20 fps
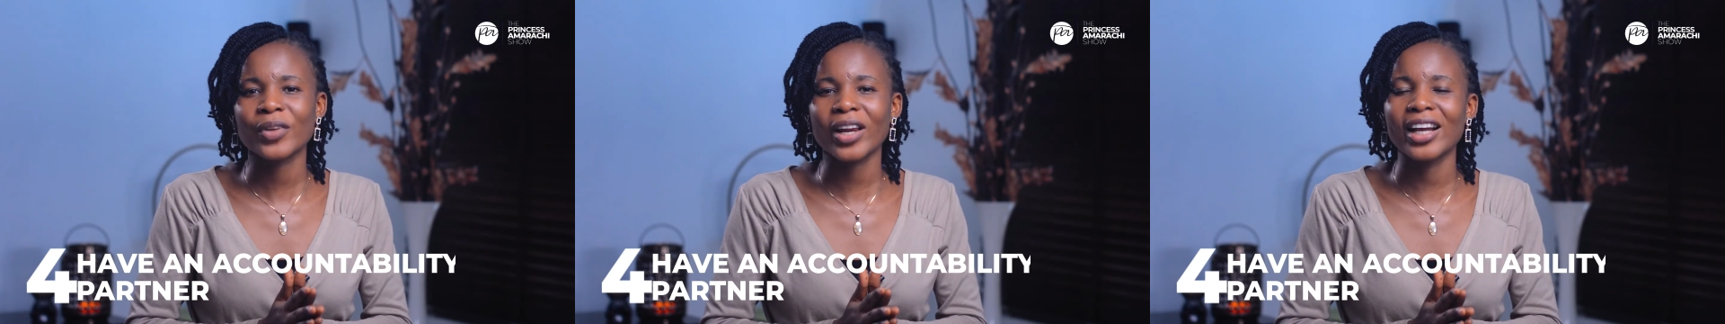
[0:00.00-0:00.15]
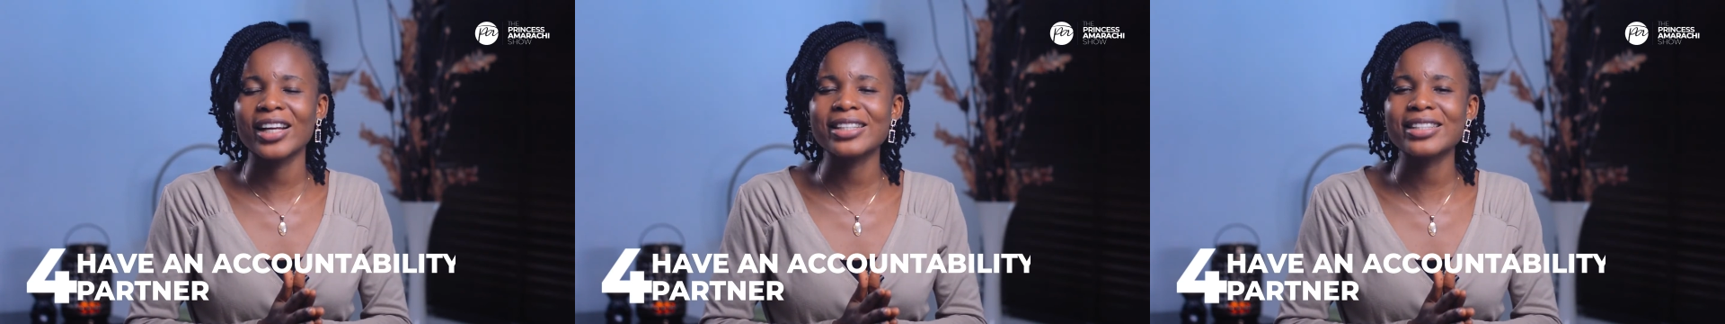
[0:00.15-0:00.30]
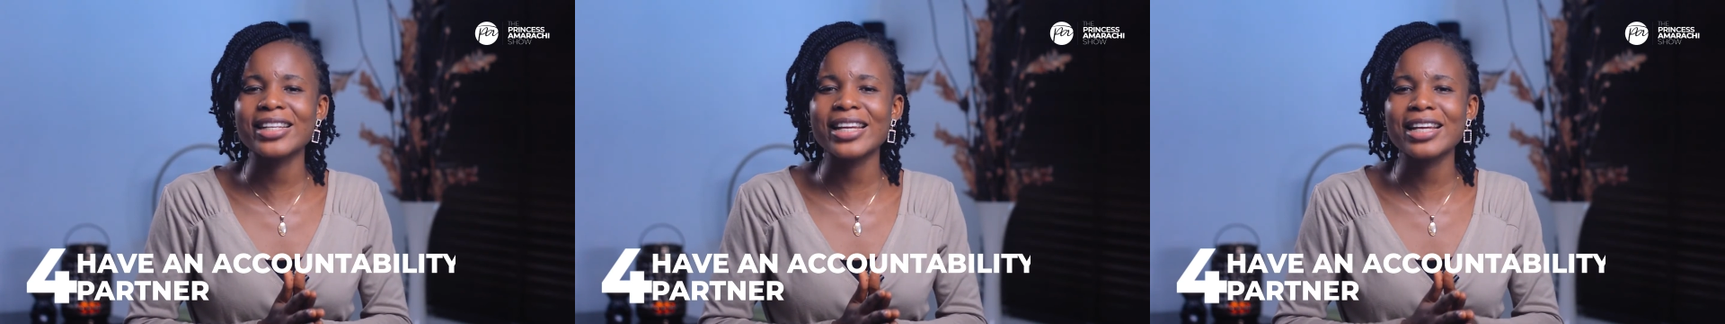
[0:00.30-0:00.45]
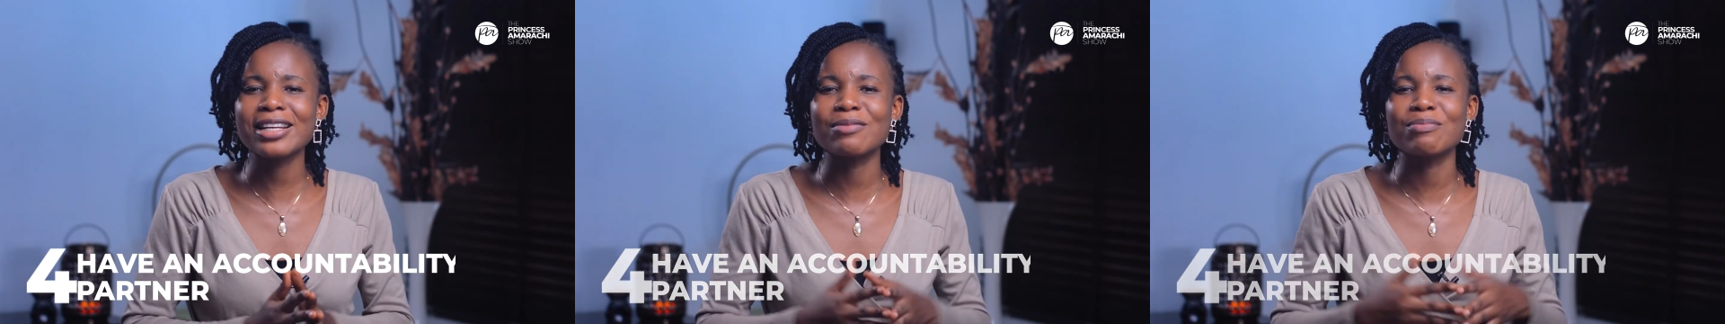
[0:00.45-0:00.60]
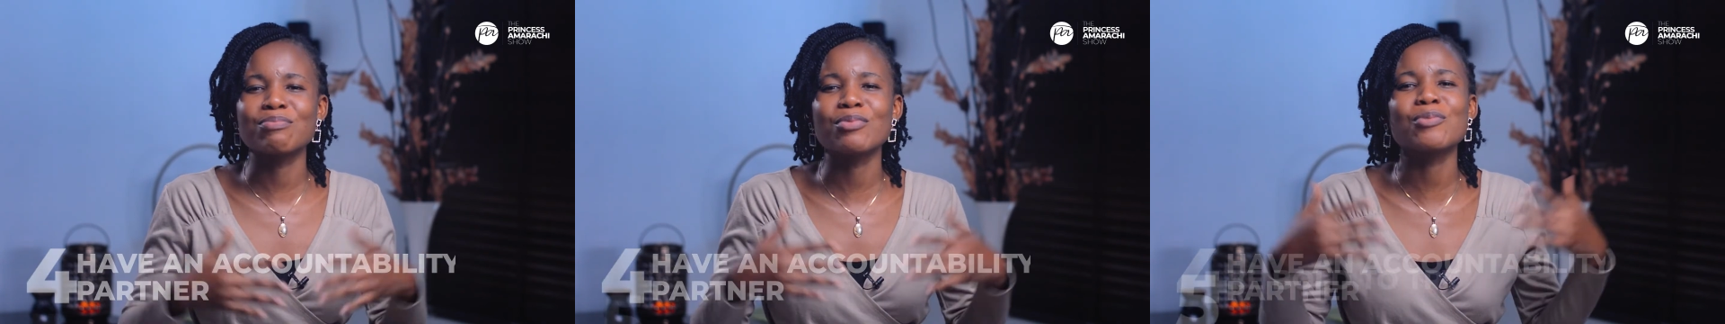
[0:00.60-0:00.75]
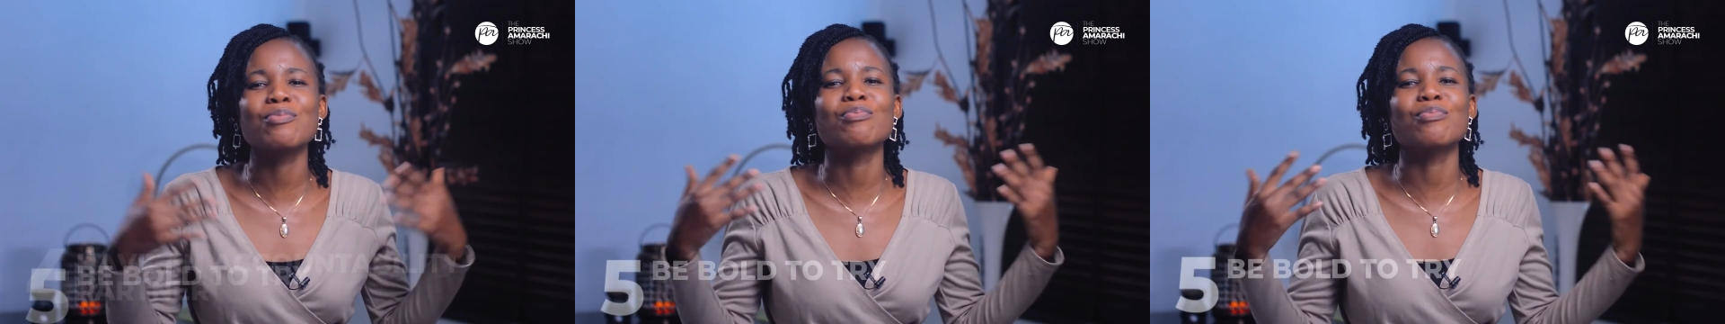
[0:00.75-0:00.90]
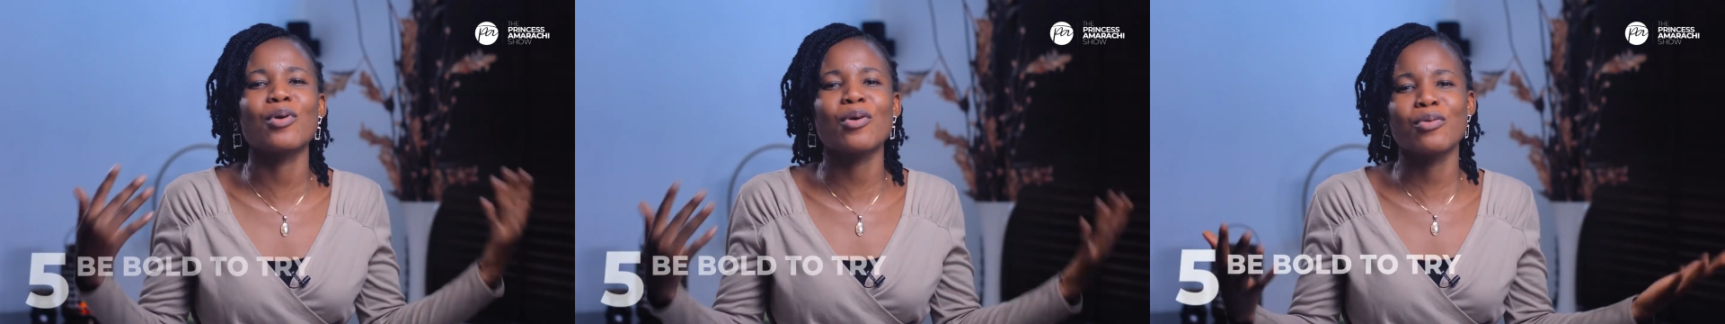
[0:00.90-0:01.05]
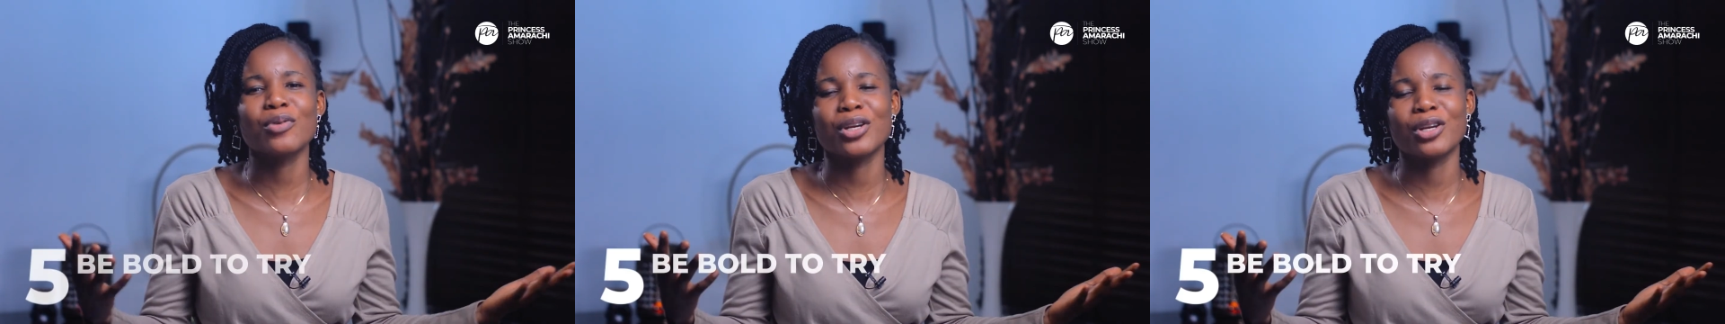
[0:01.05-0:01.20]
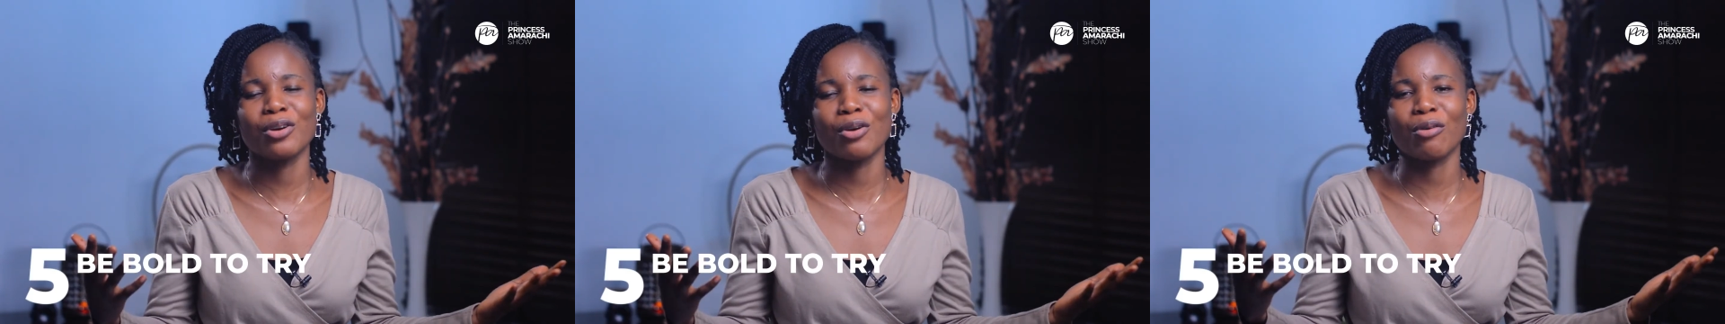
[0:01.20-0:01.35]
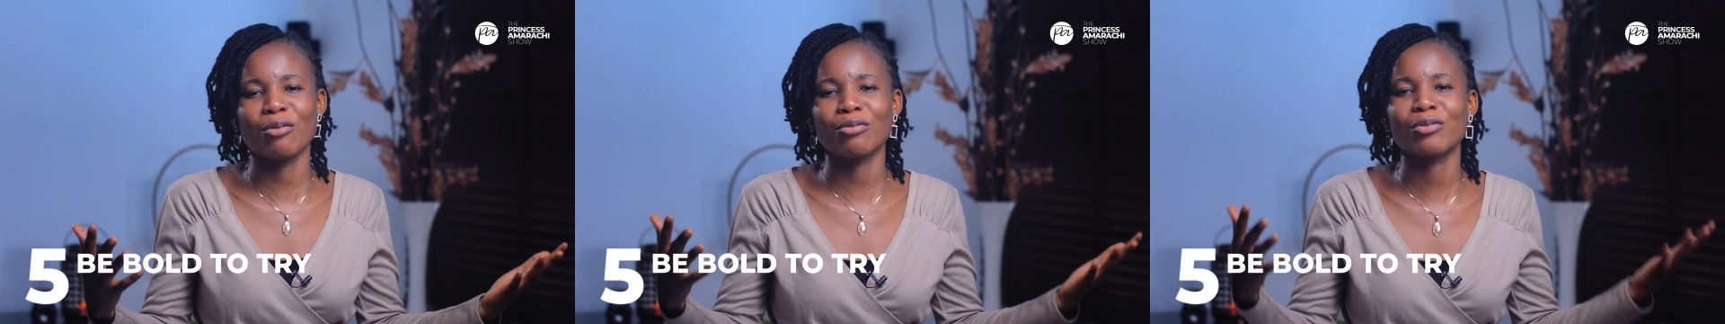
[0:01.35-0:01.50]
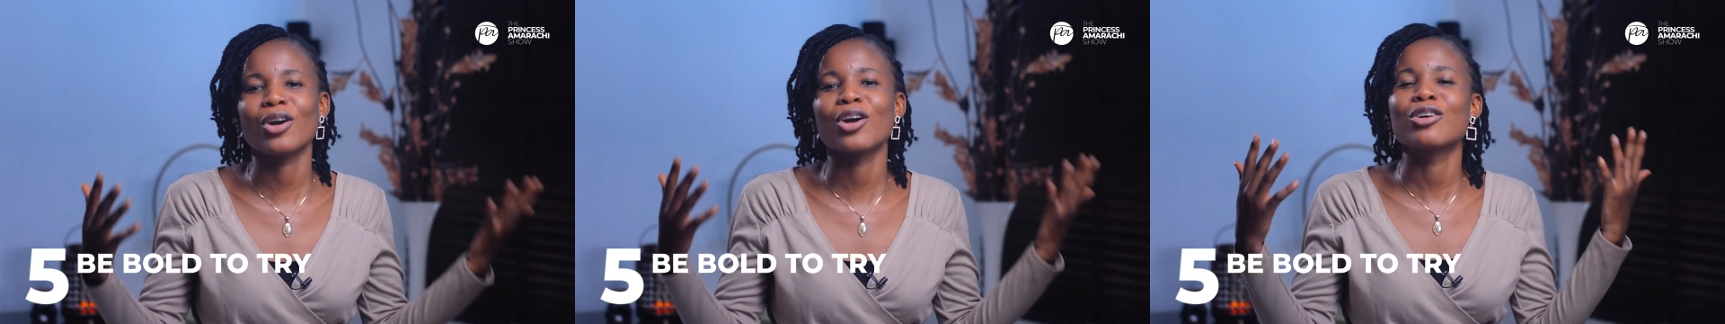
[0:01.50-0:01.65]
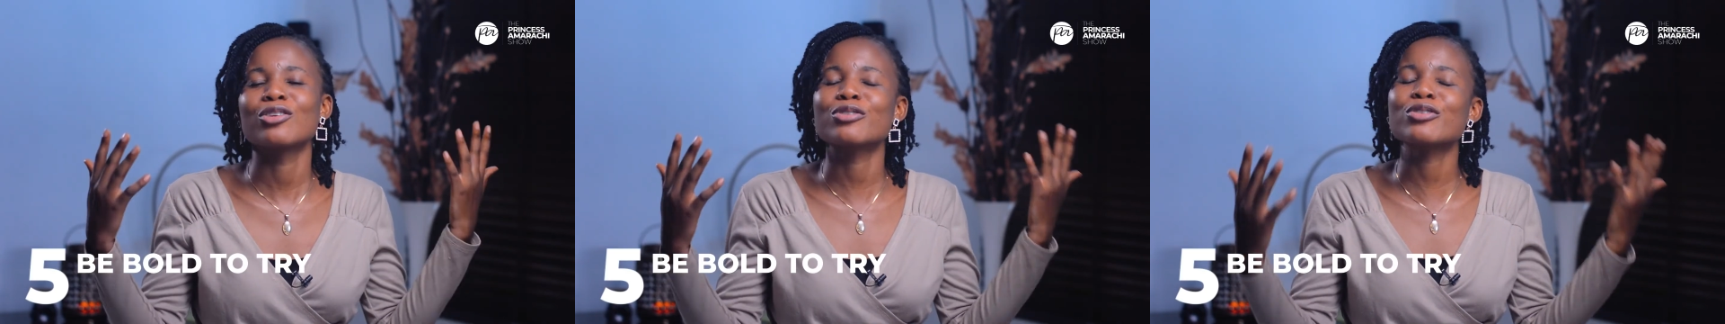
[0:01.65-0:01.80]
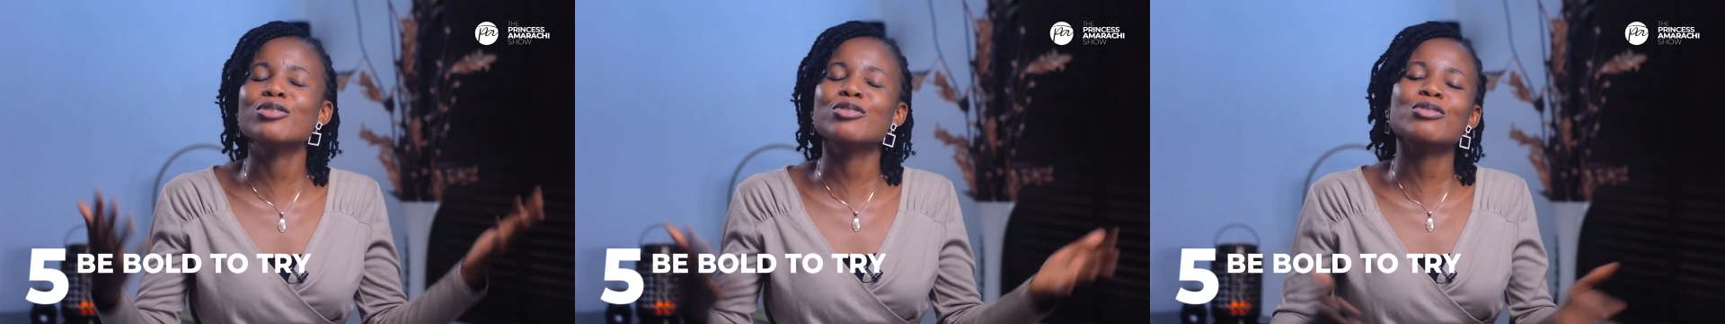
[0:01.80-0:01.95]
and then be bold enough
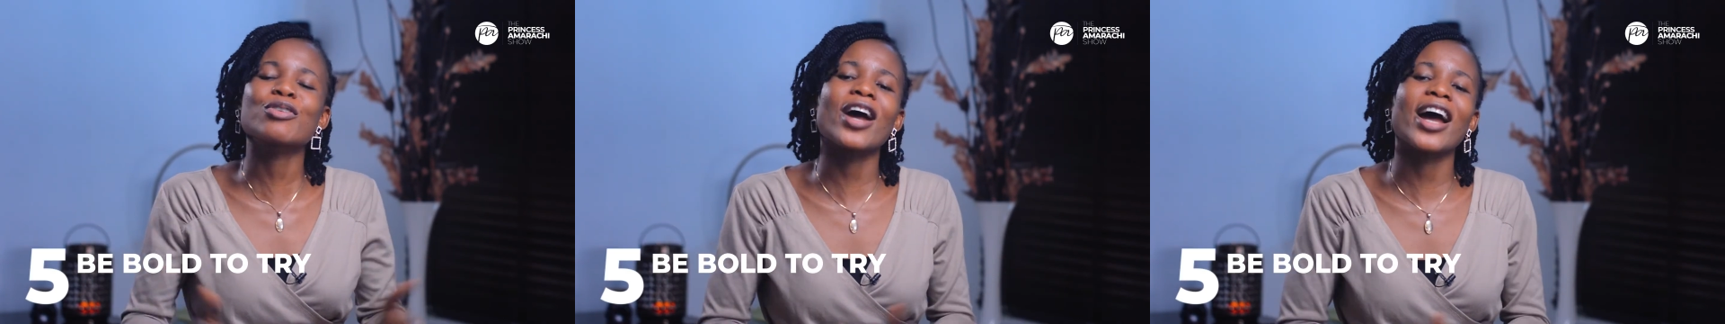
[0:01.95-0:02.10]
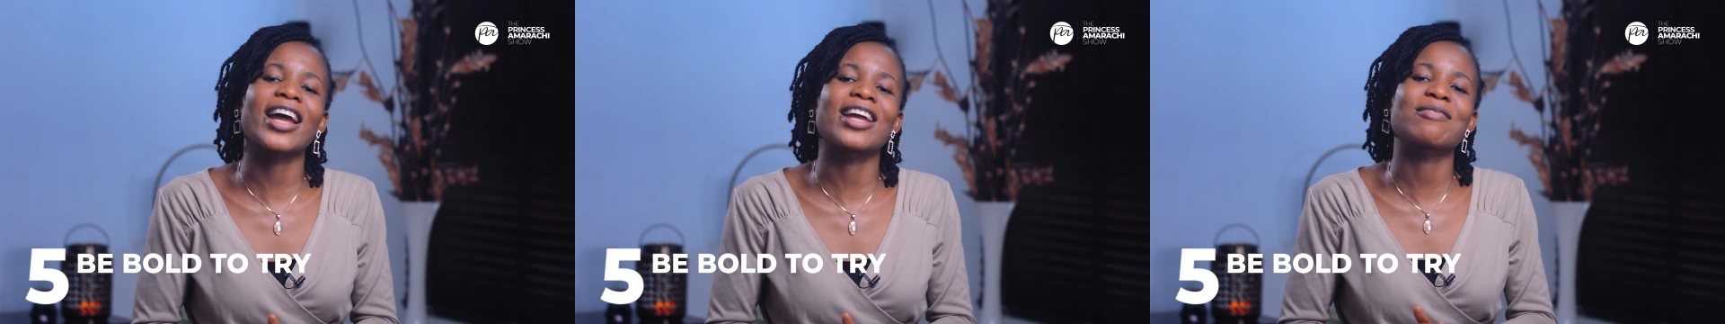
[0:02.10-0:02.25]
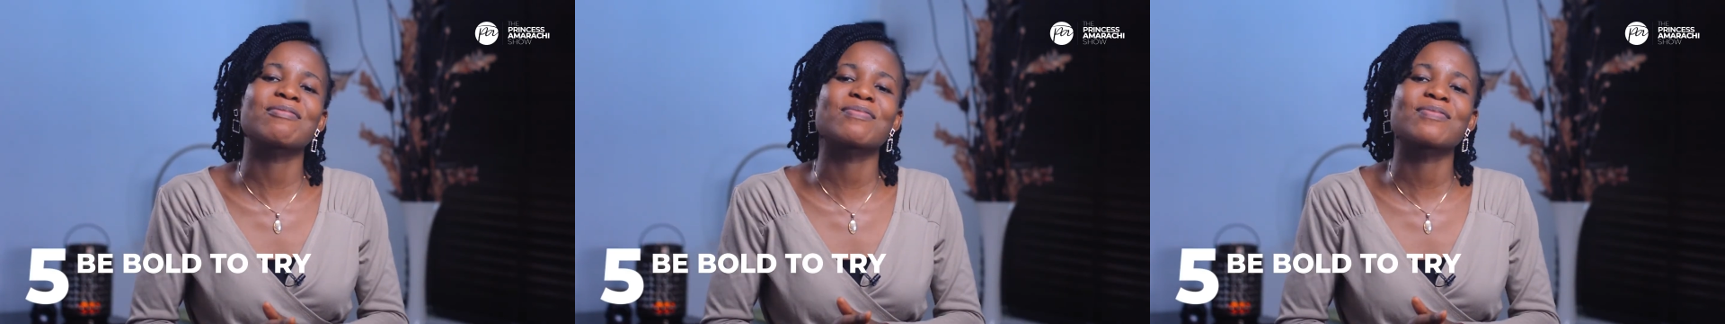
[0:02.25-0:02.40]
to try.